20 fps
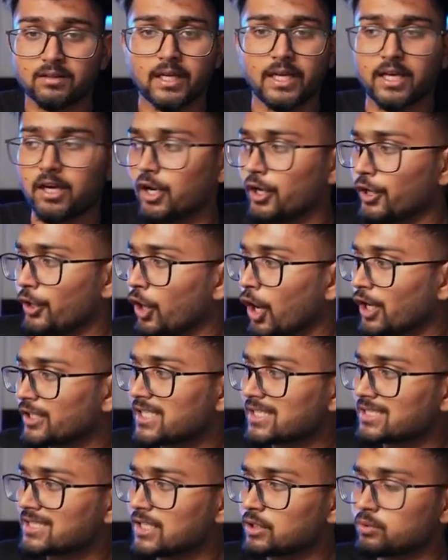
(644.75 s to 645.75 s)
like not
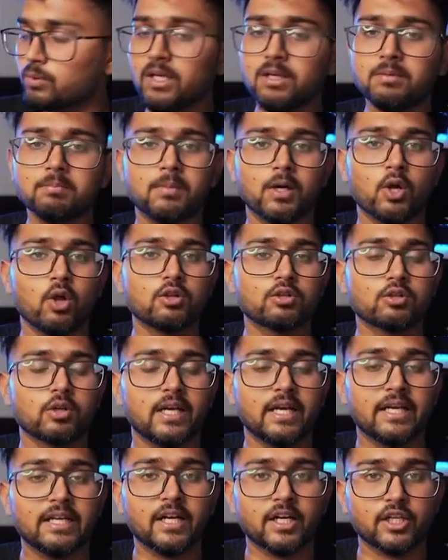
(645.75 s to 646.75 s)
just this one, but also
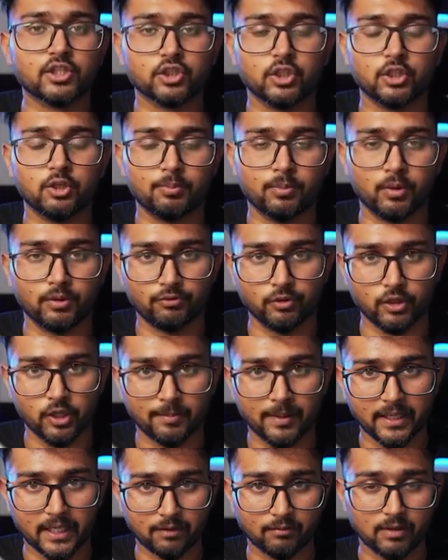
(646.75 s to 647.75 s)
an introduction to portfolio
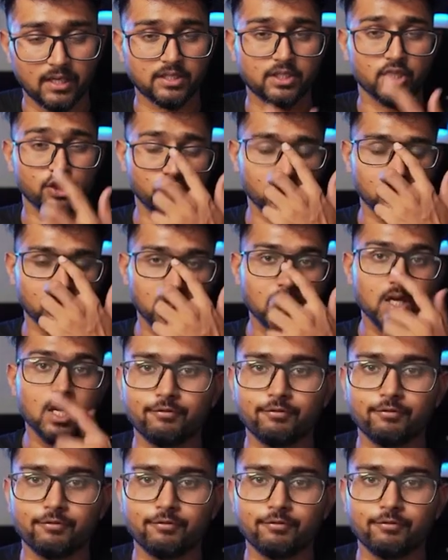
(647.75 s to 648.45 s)
making wala session.